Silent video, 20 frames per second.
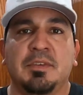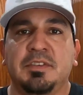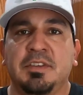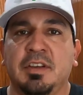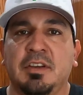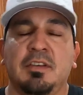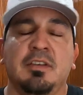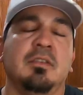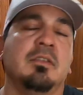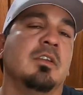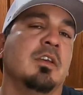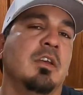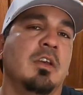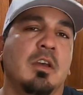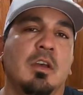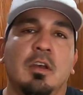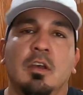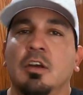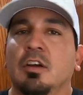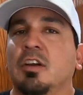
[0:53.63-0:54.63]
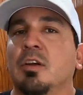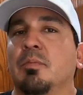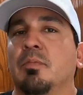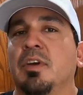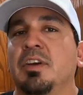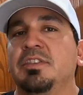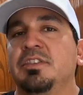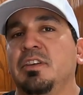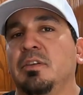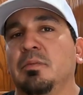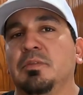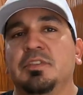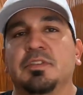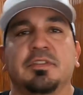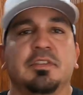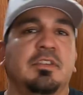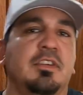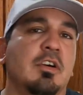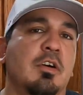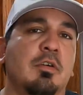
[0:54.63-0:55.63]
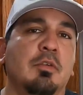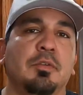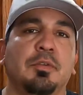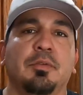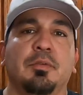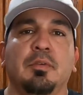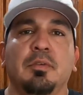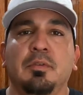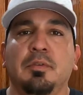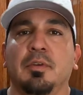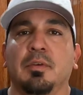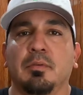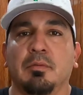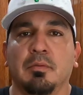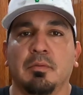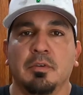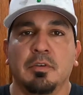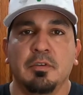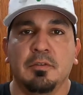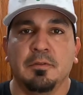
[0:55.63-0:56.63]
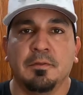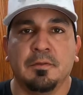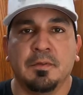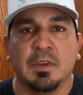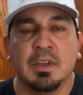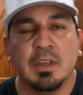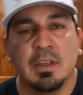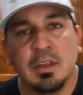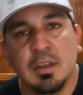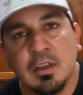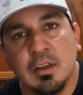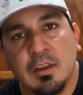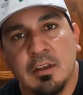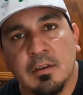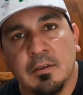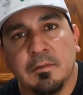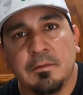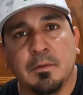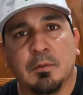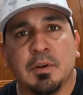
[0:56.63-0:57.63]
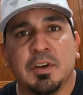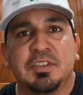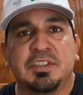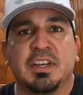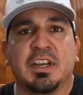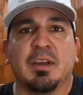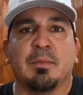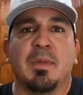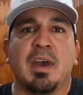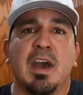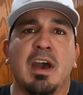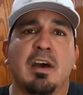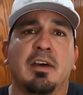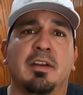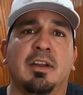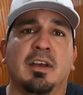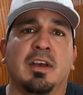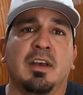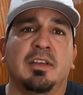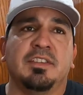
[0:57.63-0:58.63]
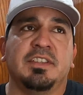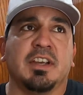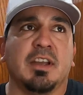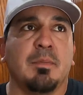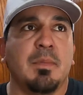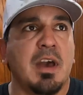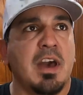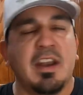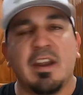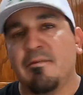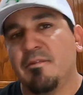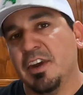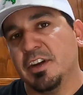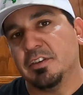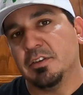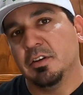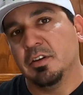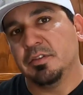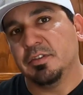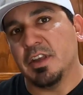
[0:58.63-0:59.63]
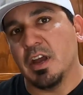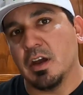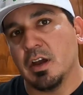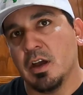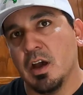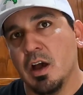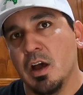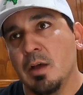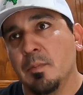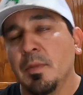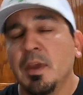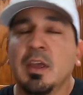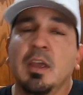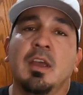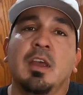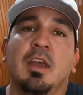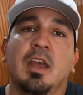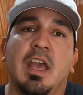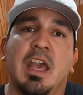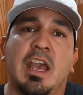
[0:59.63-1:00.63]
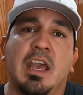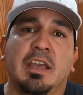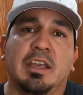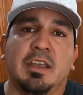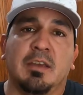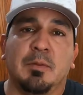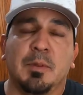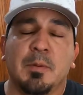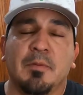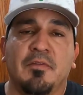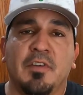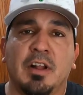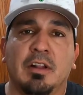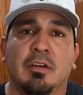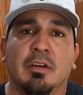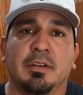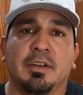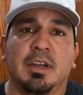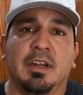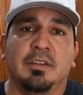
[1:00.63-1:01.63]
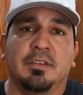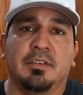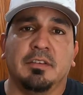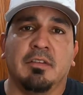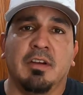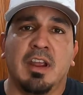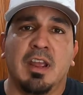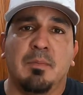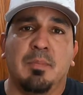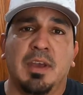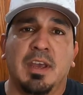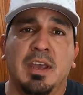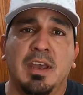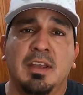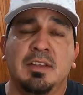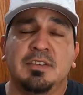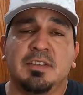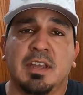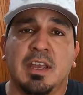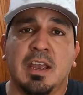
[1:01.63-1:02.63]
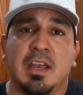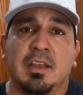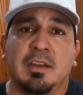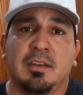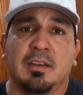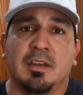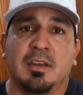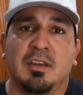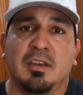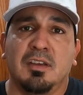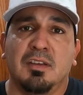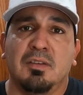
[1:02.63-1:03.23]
Let me tell you, hookup ratio would just go through the roof. You want to check them out at vectorhooks.com and give them a follow on their Instagram page. And